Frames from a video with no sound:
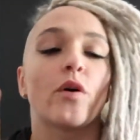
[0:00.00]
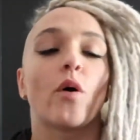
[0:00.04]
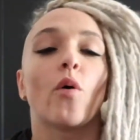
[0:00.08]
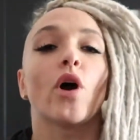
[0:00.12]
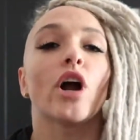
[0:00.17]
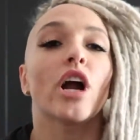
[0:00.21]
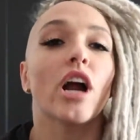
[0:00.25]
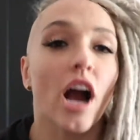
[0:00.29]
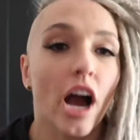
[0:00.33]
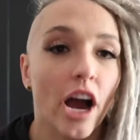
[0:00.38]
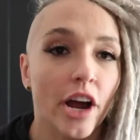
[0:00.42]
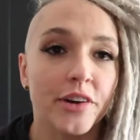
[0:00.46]

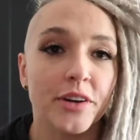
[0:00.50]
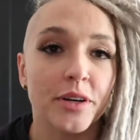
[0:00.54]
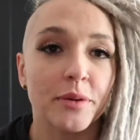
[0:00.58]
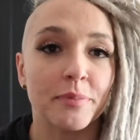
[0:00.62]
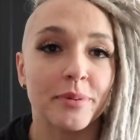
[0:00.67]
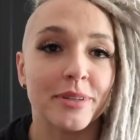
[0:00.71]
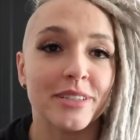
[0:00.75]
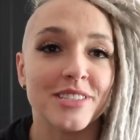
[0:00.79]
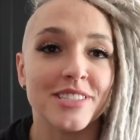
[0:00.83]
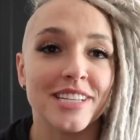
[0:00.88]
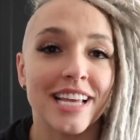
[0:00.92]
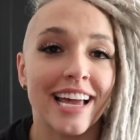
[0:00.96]

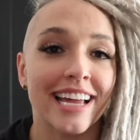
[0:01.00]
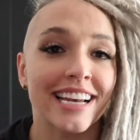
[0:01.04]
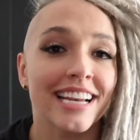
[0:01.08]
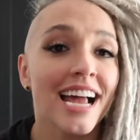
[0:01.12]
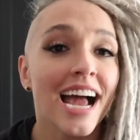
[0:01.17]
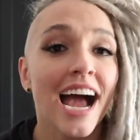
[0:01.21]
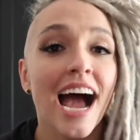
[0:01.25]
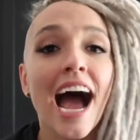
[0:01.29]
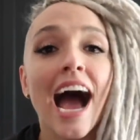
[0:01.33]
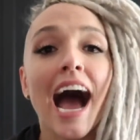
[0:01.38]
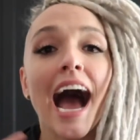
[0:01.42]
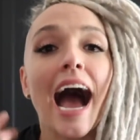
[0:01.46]
400%.
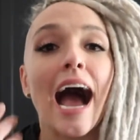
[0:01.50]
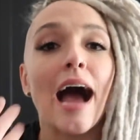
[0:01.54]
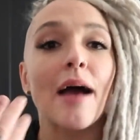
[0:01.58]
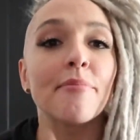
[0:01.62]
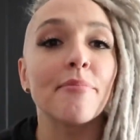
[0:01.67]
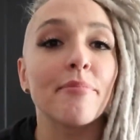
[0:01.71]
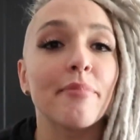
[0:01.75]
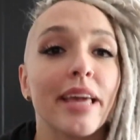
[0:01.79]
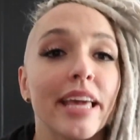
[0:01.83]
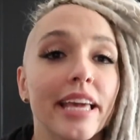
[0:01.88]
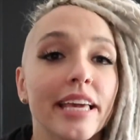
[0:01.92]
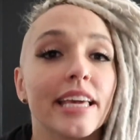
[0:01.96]

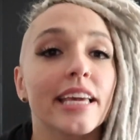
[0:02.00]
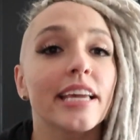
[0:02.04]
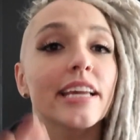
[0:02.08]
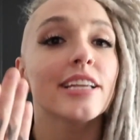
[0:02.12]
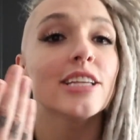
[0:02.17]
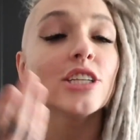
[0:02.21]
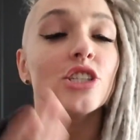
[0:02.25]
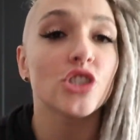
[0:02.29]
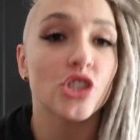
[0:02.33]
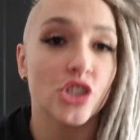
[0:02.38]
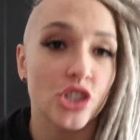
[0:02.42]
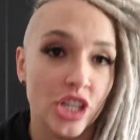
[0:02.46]
I'm
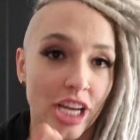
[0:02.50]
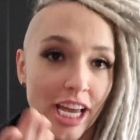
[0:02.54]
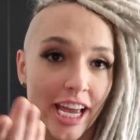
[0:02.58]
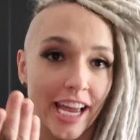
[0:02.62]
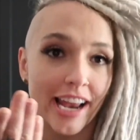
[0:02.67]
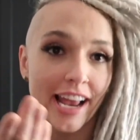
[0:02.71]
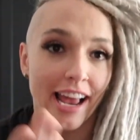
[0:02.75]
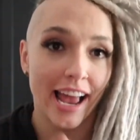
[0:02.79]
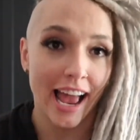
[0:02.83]
making shit